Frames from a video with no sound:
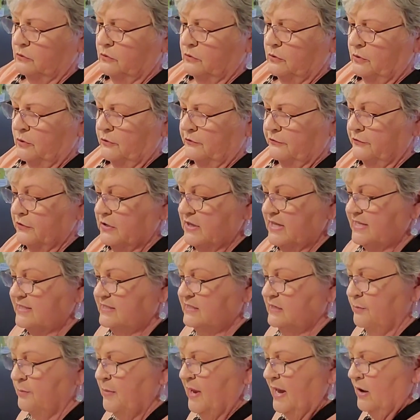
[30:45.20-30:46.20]
for
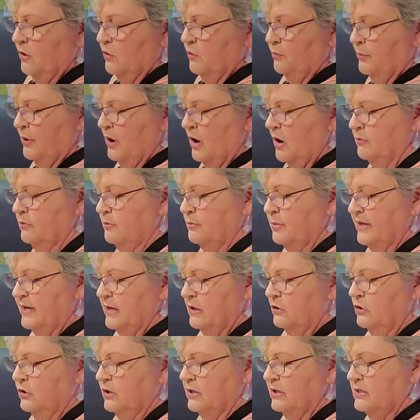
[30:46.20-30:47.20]
this amount,
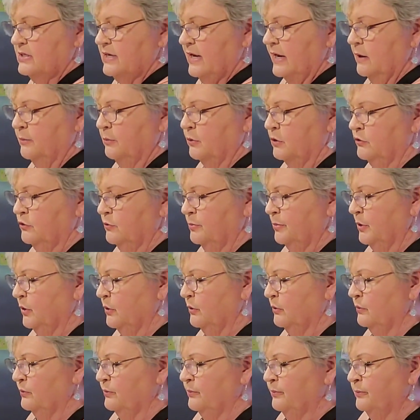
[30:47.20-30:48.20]
probably a good
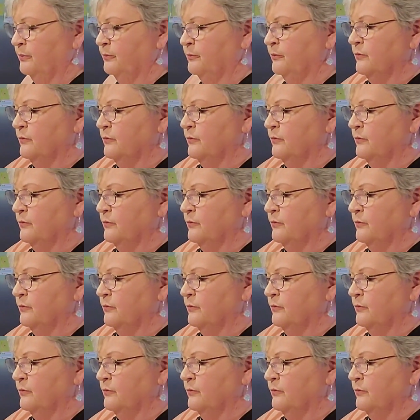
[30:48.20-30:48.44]
tablespoon.